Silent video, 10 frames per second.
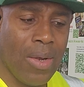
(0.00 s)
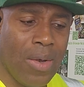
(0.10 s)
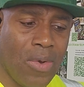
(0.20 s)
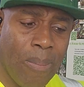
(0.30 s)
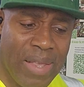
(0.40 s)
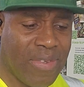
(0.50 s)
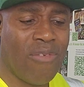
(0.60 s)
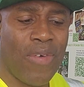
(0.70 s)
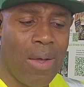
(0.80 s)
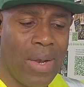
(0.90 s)
domestic
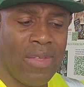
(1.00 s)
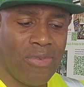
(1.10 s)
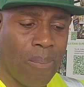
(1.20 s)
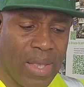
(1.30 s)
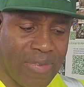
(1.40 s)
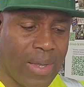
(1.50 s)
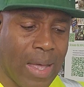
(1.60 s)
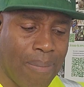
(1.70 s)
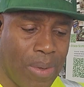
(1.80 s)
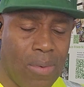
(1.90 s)
violence, domestic
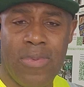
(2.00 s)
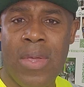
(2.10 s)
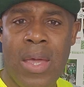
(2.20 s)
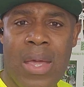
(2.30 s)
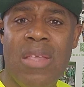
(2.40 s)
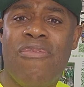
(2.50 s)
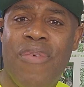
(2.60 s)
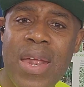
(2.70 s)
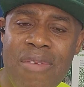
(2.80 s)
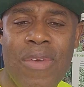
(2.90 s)
abuse is
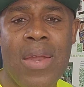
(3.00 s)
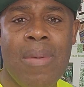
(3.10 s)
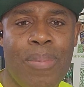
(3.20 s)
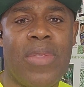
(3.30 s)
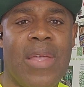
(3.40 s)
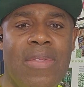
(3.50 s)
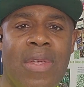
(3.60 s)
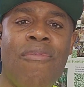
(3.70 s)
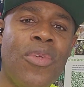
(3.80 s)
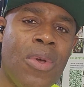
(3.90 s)
very, very important.
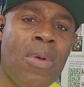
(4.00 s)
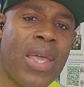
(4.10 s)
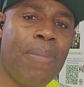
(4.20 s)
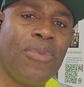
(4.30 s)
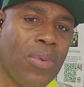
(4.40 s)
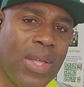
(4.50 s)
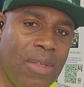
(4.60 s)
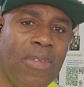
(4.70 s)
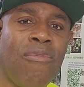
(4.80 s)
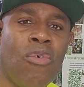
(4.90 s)
If you don't keep to
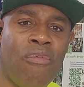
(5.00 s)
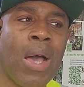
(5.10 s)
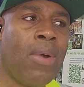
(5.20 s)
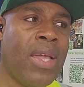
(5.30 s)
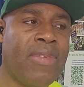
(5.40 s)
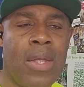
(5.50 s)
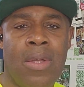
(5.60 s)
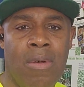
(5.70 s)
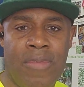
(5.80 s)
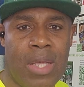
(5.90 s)
this, if you violate any
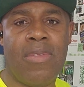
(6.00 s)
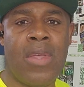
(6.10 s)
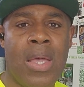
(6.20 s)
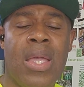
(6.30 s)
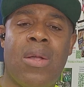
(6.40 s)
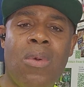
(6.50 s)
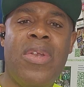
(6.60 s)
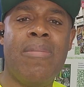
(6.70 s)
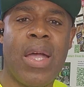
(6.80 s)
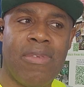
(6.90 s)
of this,
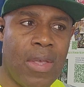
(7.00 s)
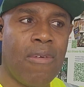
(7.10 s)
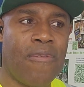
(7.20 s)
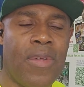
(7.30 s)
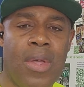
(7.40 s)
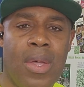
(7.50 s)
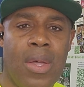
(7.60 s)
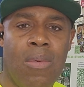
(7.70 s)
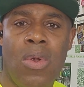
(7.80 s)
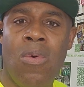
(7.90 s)
including myself,
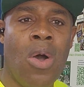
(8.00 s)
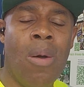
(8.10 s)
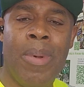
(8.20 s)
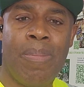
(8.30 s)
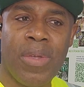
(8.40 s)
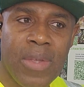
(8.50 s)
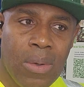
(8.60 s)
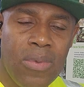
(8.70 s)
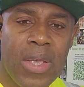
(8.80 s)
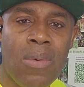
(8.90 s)
we will all be
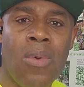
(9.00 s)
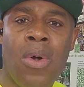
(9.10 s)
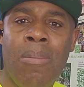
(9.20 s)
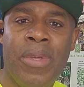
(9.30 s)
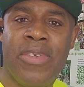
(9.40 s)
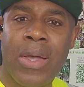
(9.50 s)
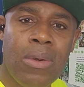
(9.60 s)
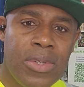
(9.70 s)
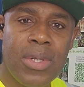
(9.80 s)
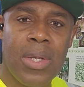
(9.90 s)
prosecuted, we will all be jailed.